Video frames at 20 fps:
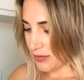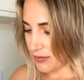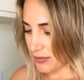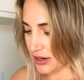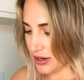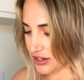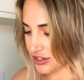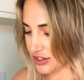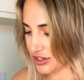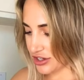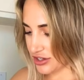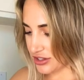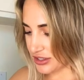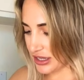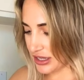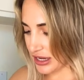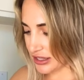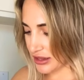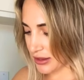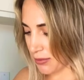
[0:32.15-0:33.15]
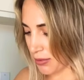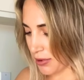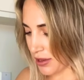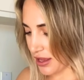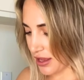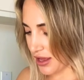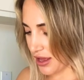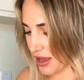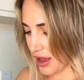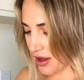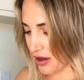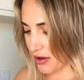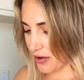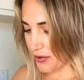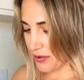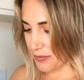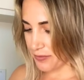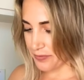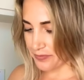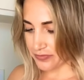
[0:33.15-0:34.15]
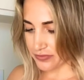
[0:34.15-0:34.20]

make sure you take the pit out.